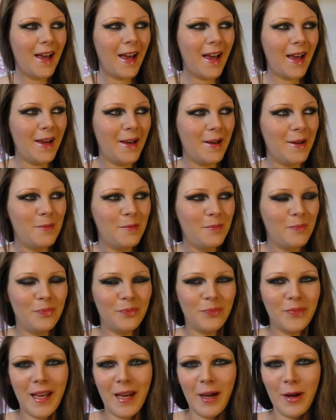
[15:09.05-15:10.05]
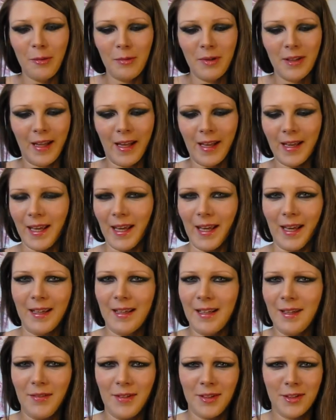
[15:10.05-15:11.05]
Yeah, I hope you like
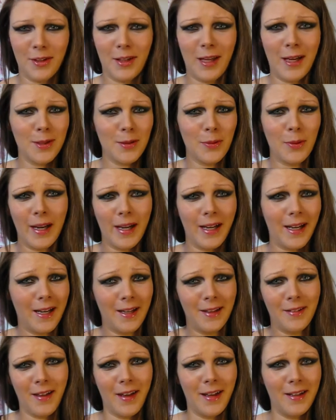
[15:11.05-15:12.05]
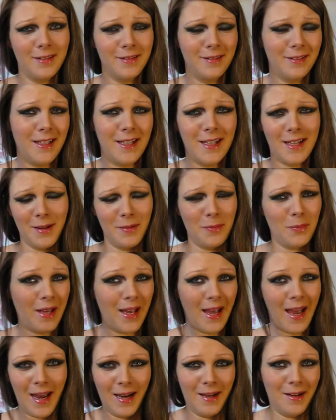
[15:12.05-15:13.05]
it. If you don't like Twilight, then it can
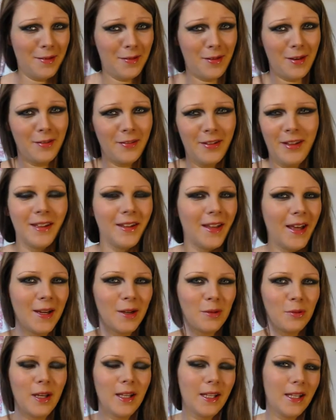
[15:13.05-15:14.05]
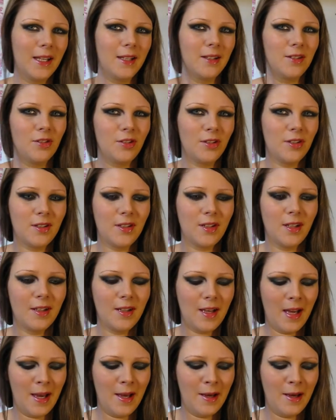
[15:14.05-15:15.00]
be anything that you like really. It's just that